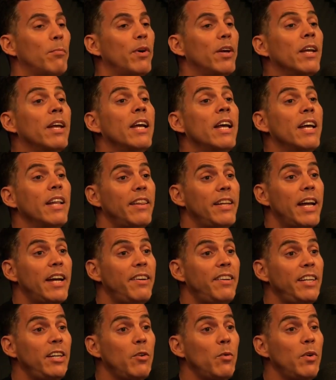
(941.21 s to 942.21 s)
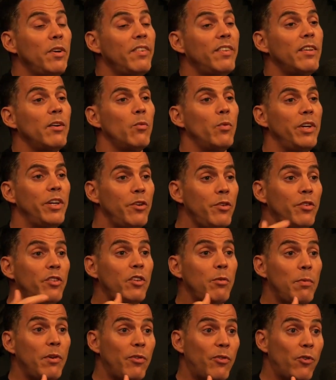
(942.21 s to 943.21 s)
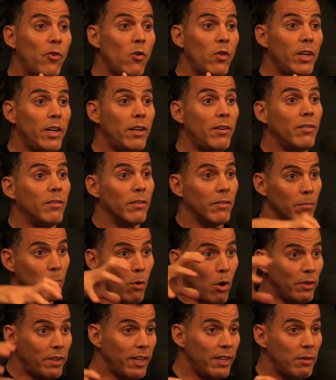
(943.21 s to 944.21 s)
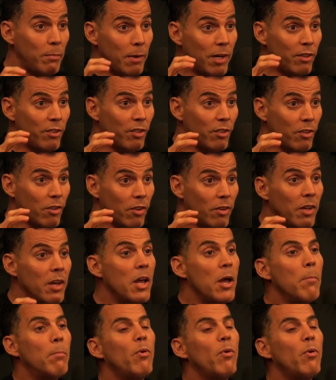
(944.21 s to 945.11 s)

But the idea was that we used to be fully multidimensional,